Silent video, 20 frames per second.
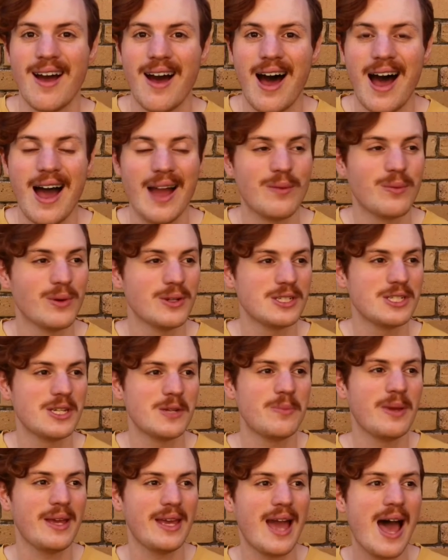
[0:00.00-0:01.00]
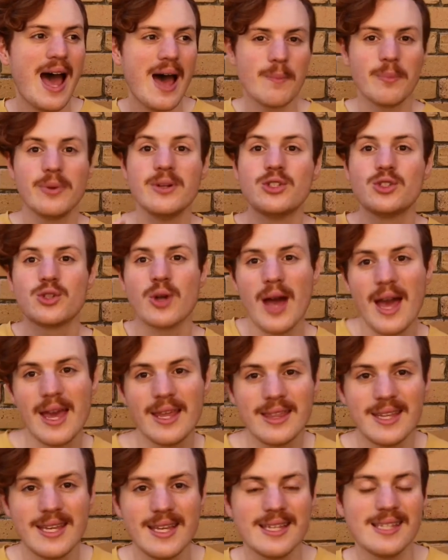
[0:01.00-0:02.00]
I want to be up
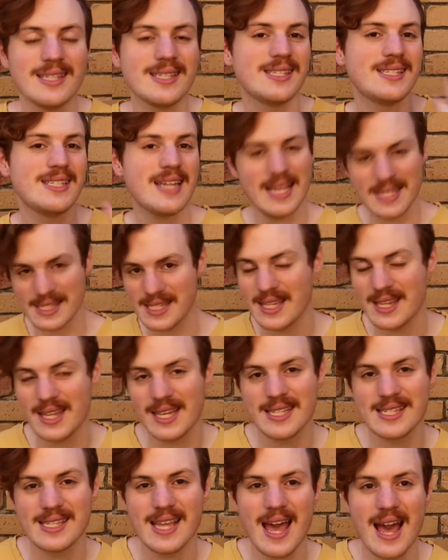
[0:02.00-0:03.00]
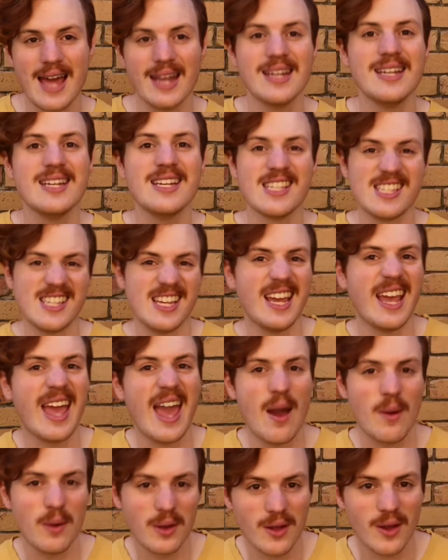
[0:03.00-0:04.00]
trying things, testing things out, seeing
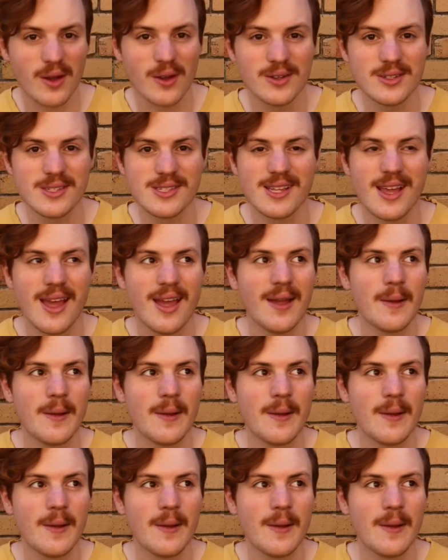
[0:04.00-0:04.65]
how it goes.